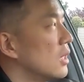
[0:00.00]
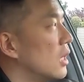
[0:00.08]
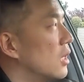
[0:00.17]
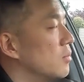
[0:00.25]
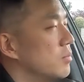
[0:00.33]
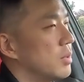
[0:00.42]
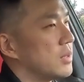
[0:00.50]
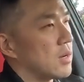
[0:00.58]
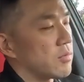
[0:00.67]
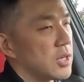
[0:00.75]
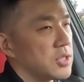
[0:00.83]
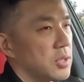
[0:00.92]
But
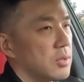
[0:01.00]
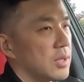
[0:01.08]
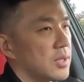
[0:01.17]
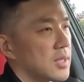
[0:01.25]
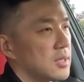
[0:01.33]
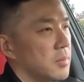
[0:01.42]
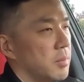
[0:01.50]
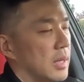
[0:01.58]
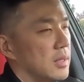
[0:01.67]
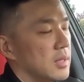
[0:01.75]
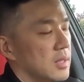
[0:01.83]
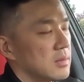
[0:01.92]
that ratio, I think, can
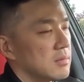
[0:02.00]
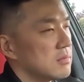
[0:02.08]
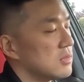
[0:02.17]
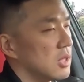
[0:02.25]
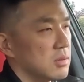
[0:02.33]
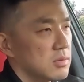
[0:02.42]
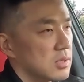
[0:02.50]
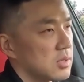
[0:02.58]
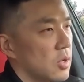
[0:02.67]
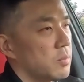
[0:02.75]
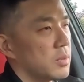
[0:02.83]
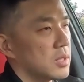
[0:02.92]
depend on, the
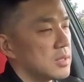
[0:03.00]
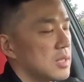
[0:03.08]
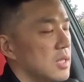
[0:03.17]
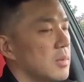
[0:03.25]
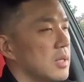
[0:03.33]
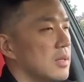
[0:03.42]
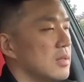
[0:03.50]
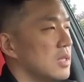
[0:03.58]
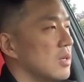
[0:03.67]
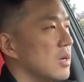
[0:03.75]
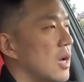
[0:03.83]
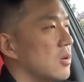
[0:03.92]
scope of the team and,
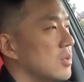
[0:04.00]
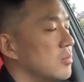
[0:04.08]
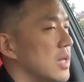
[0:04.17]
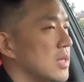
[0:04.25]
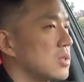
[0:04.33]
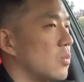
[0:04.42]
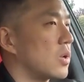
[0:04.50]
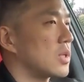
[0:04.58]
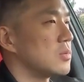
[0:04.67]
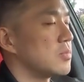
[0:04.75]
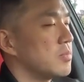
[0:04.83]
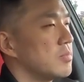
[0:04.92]
how complex the work
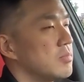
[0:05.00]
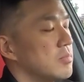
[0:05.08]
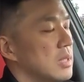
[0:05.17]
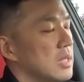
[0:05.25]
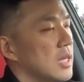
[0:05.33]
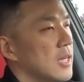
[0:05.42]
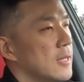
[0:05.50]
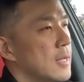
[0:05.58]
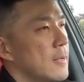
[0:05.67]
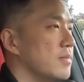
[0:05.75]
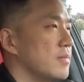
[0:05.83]
is being done.